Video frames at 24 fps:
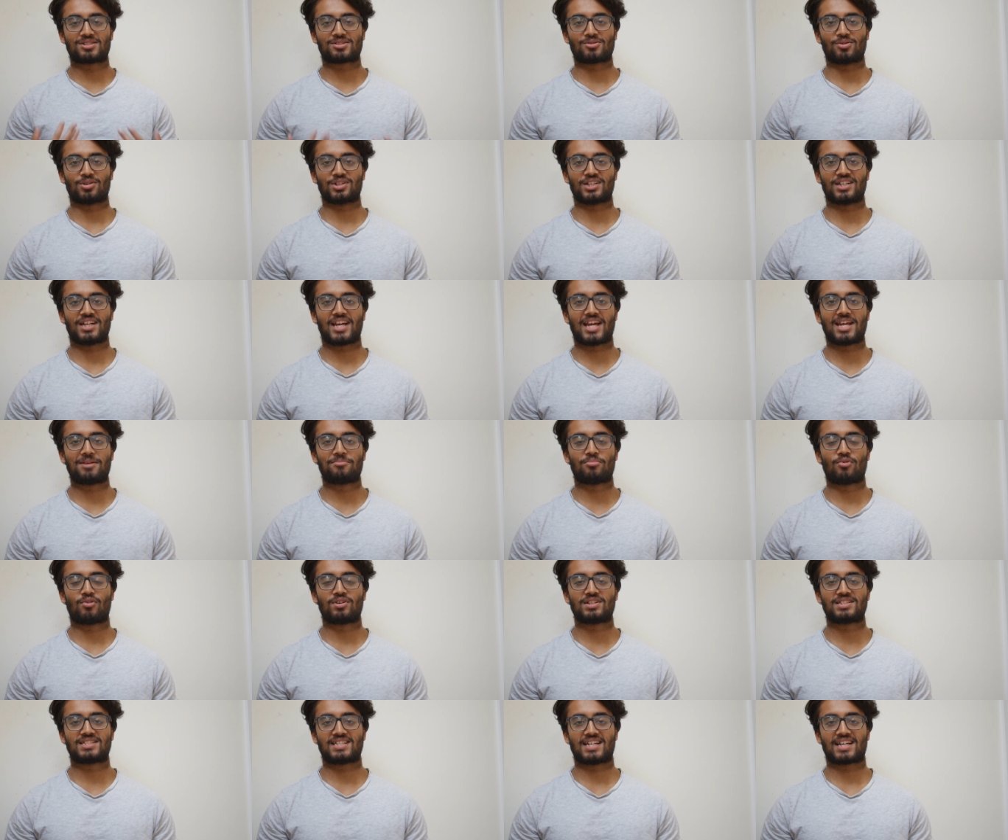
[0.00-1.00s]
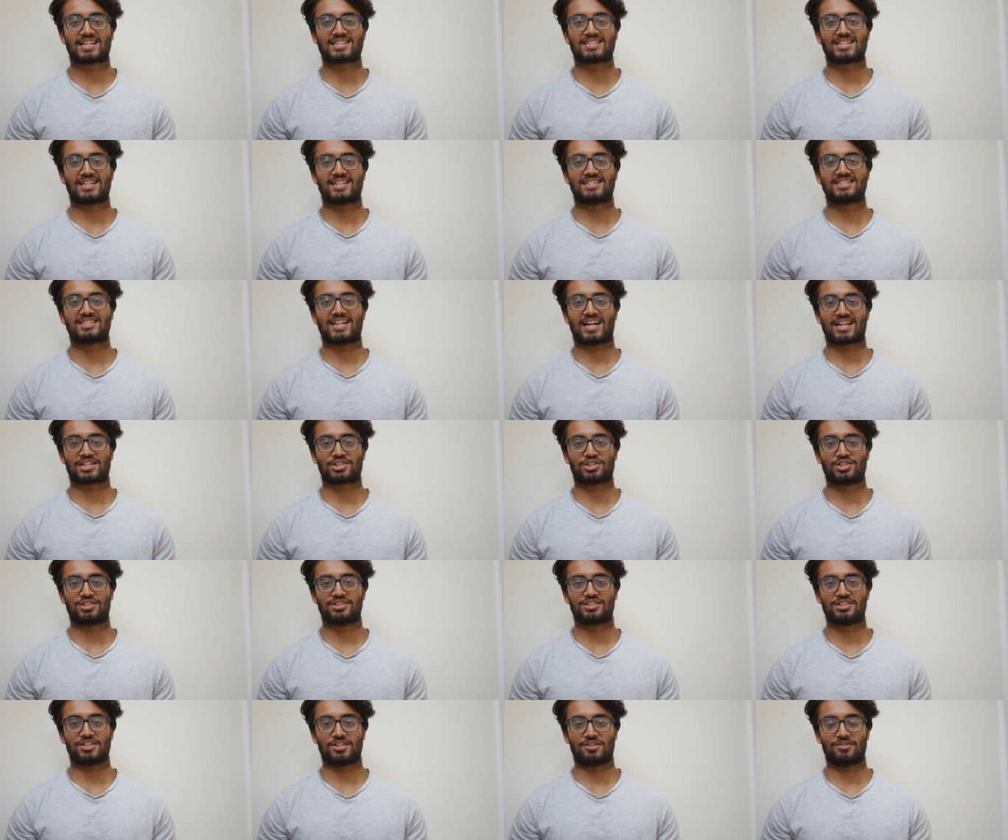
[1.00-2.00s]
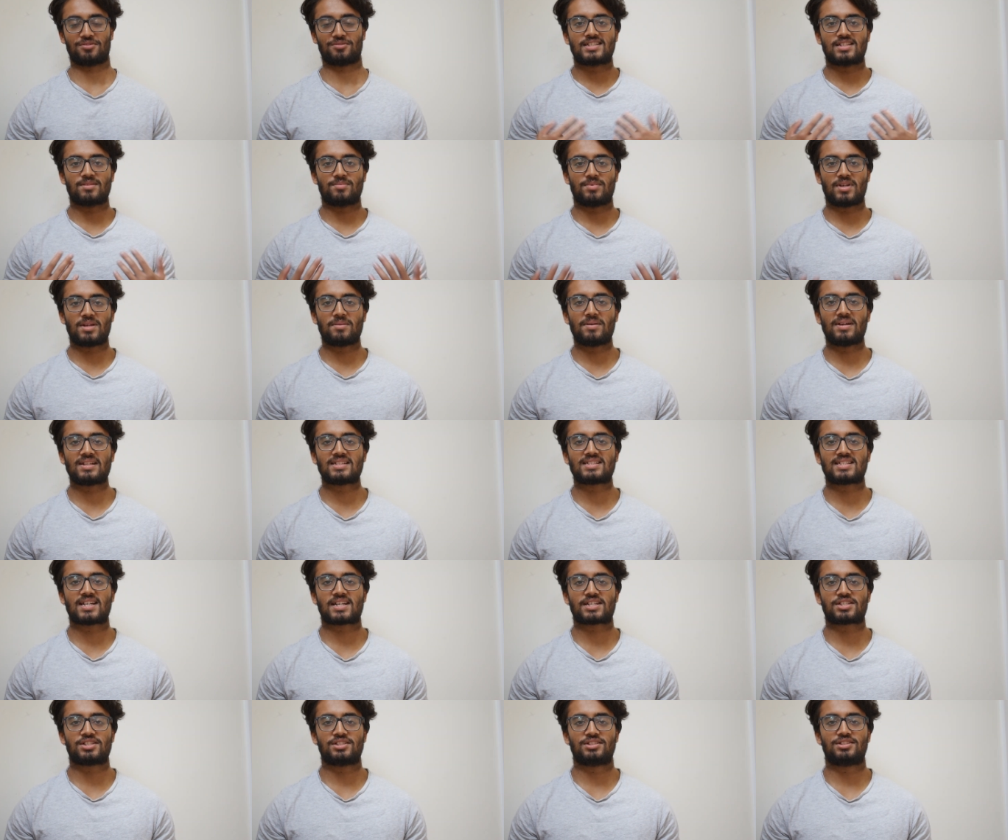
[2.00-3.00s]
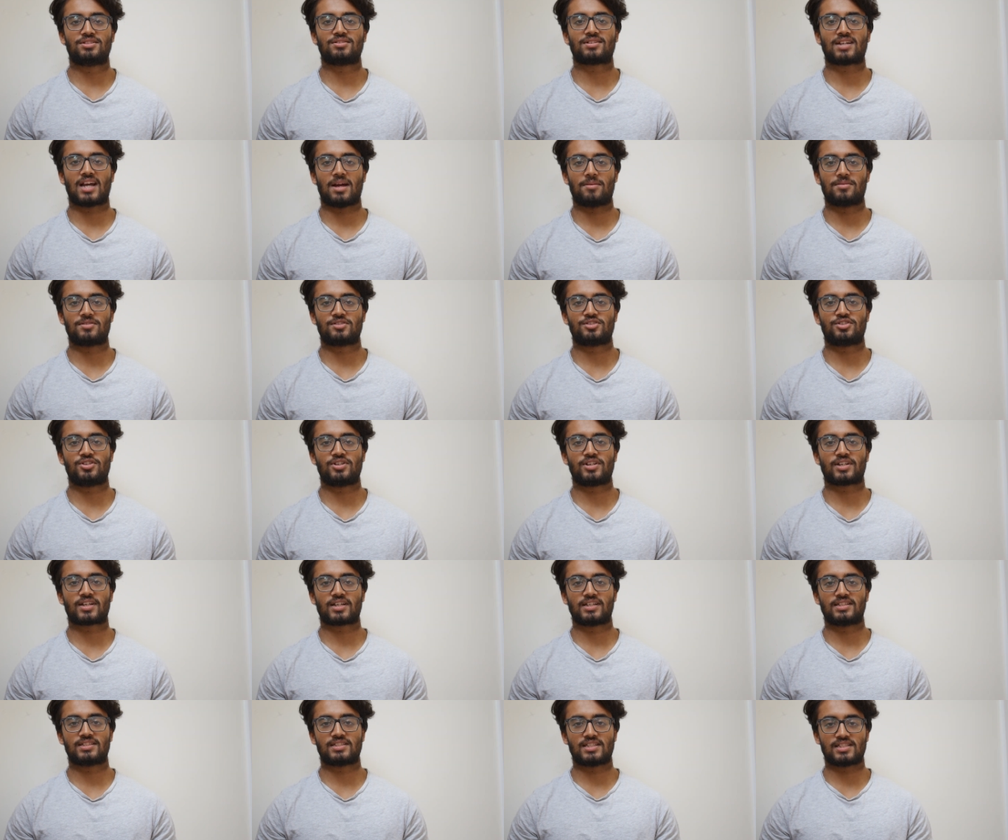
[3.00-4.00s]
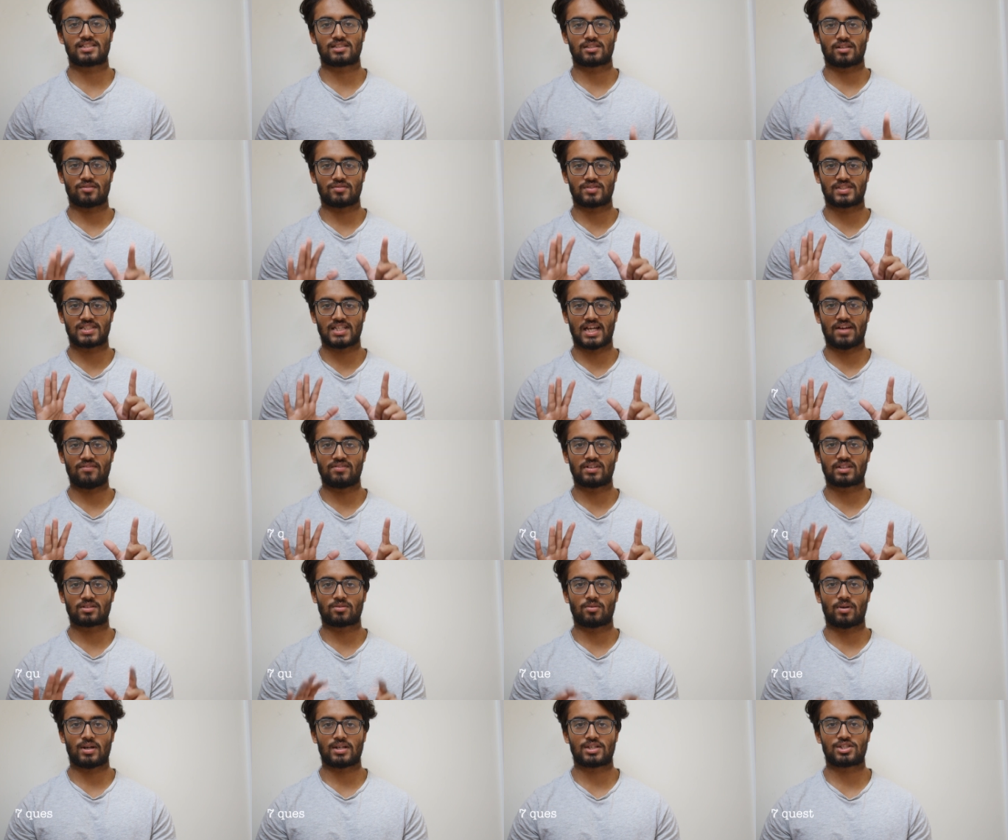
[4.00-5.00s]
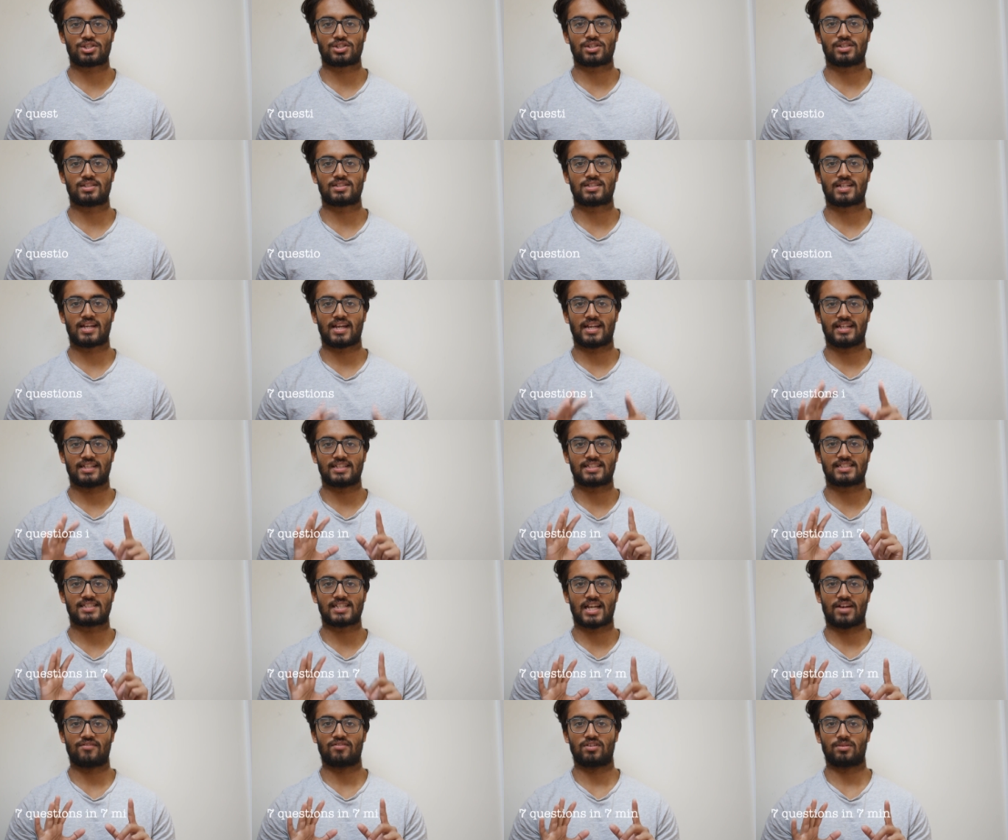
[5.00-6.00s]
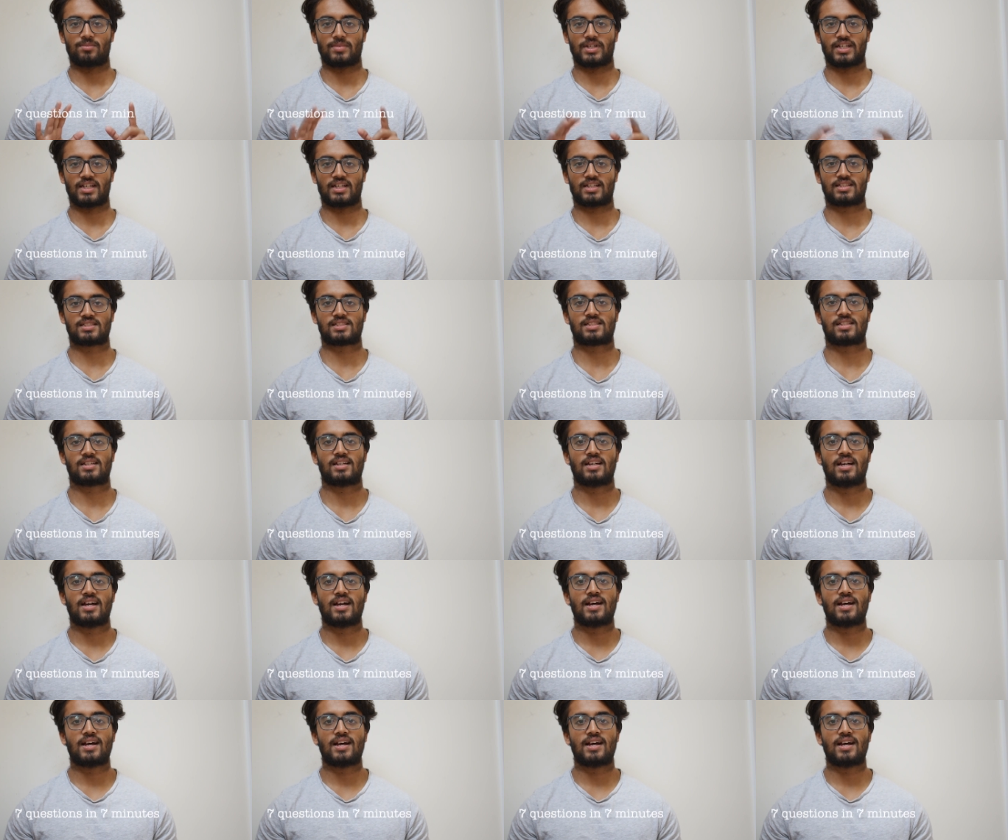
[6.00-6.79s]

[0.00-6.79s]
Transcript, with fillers: scored an 8.6 in Section 2. So BMAT Section 2 Chemistry consists of 7 questions in 7 minutes.